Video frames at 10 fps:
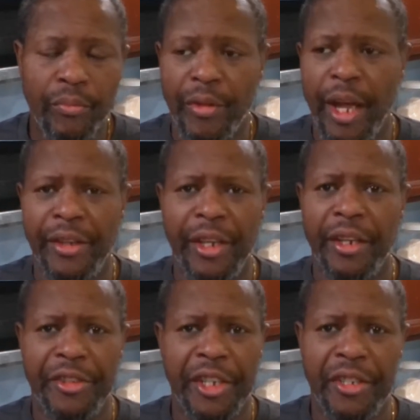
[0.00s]
and then it
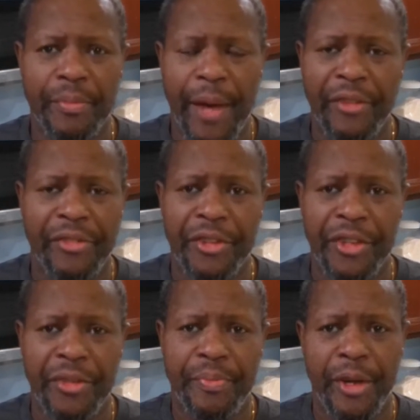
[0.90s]
dissipates and
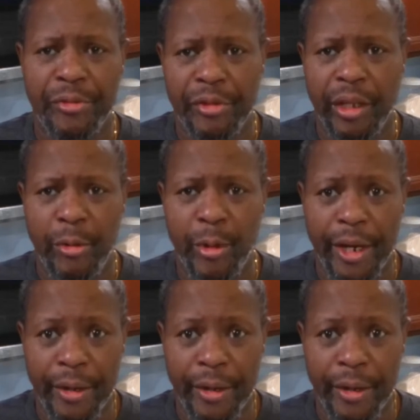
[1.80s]
disappears really quick.